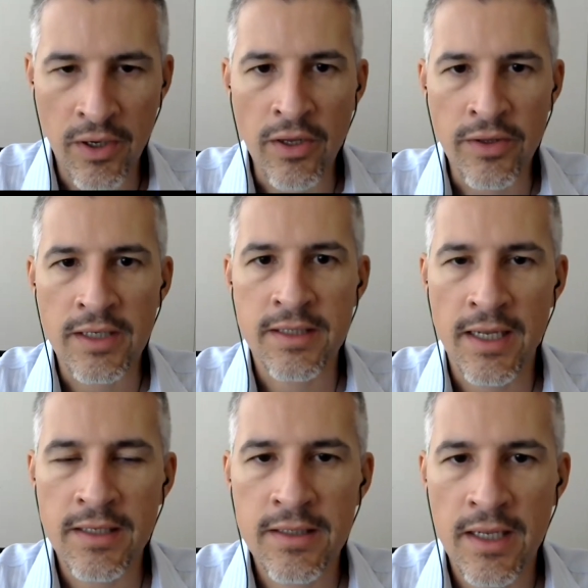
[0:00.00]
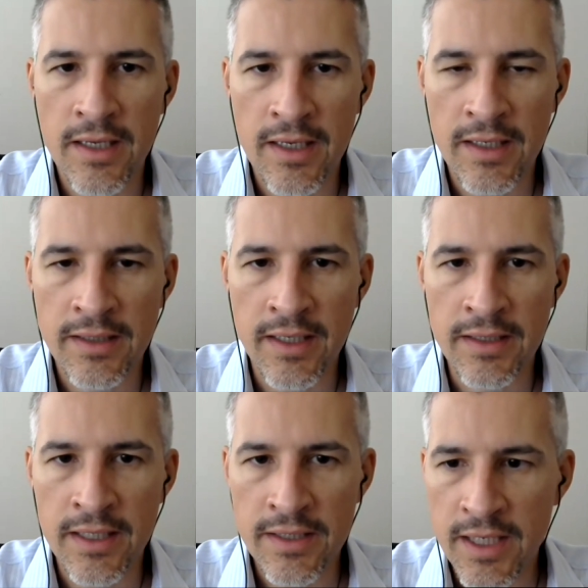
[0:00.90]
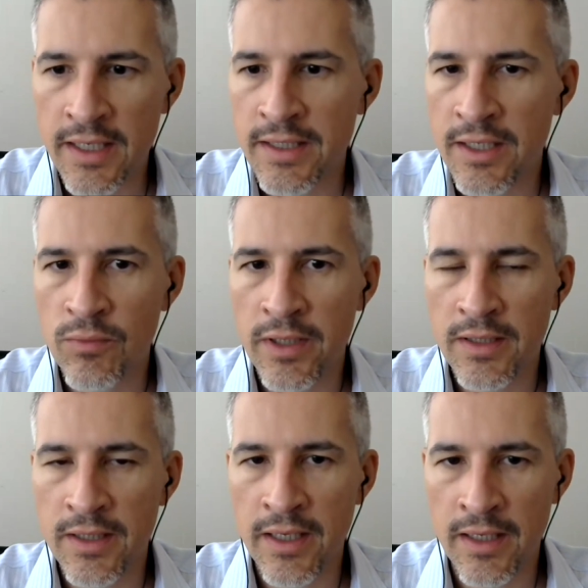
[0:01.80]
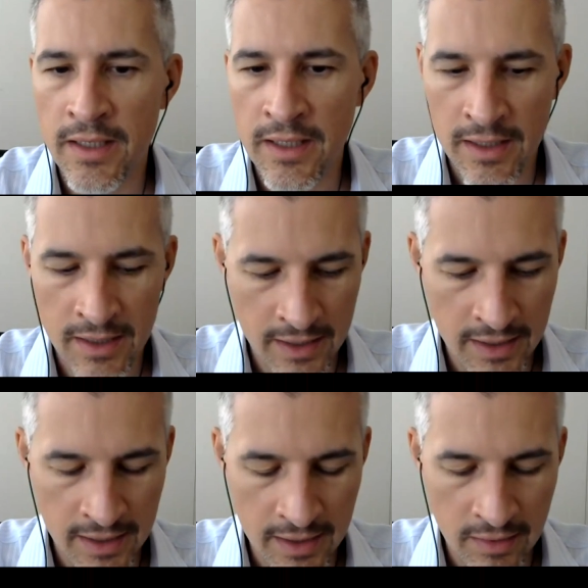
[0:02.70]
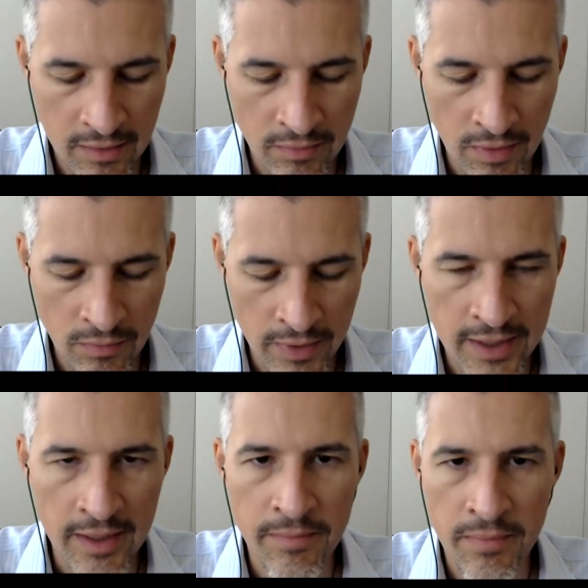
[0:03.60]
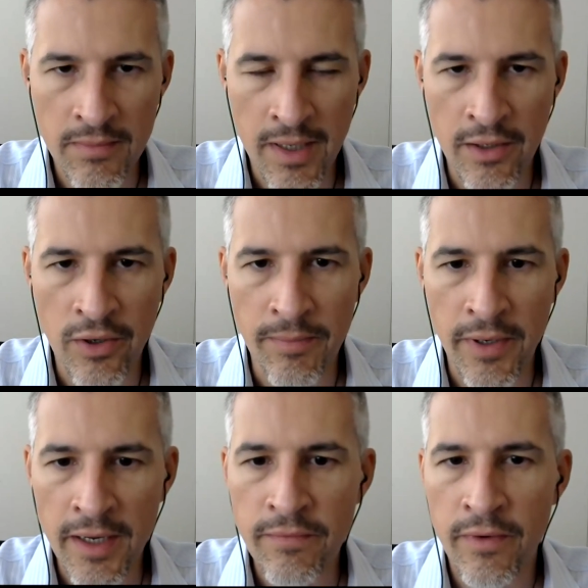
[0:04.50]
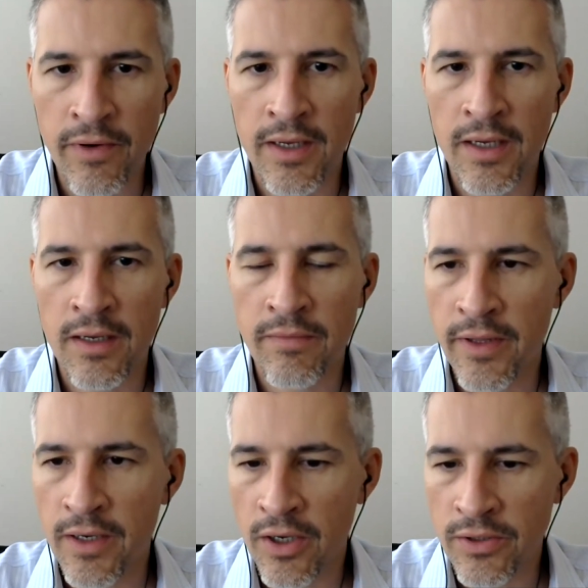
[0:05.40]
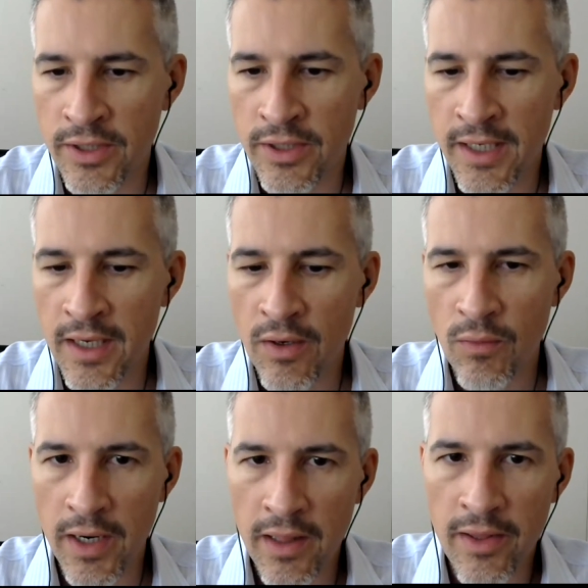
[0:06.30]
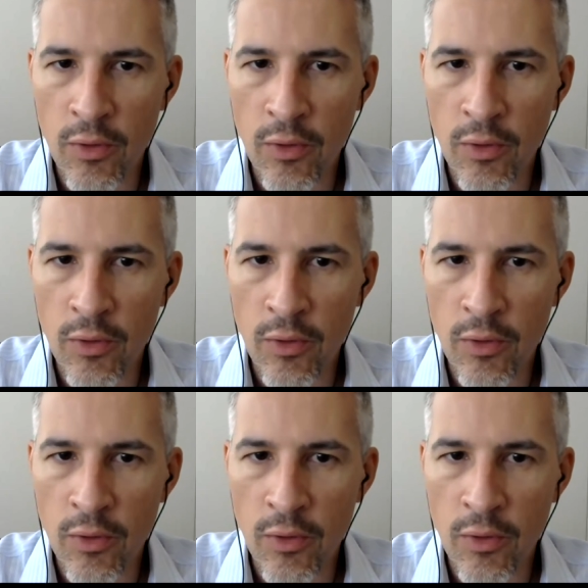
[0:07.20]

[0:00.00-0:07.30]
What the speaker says: understands these changes, what they are going to bring for the country, what are the